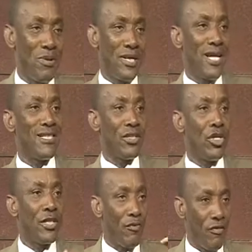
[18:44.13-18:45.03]
That's really
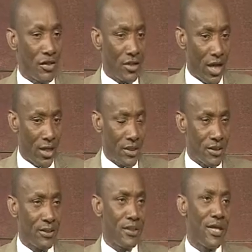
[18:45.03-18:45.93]
the first challenge
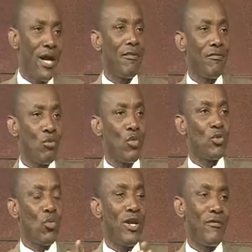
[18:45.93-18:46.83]
they have with
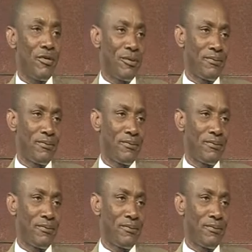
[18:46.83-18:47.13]
what they've done.